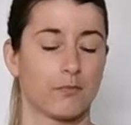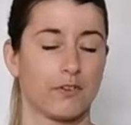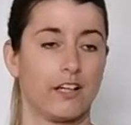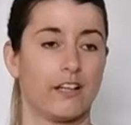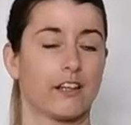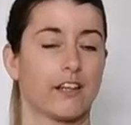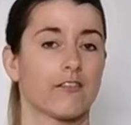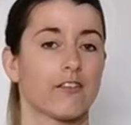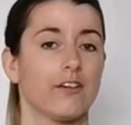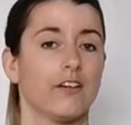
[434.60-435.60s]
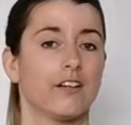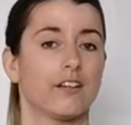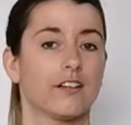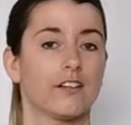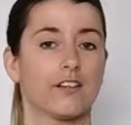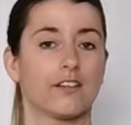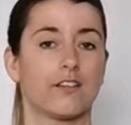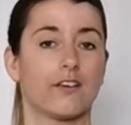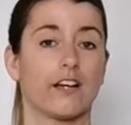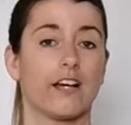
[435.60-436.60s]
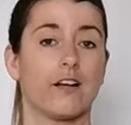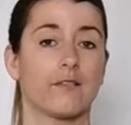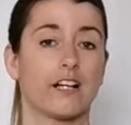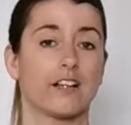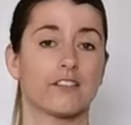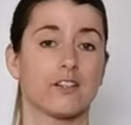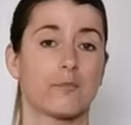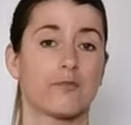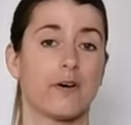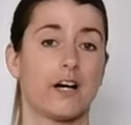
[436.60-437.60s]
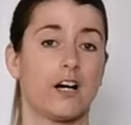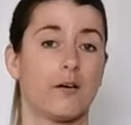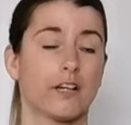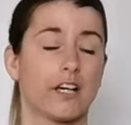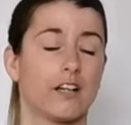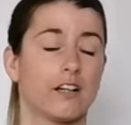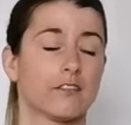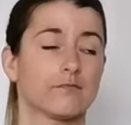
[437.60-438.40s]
Breathing through. So again, I'm getting the top of my arm again.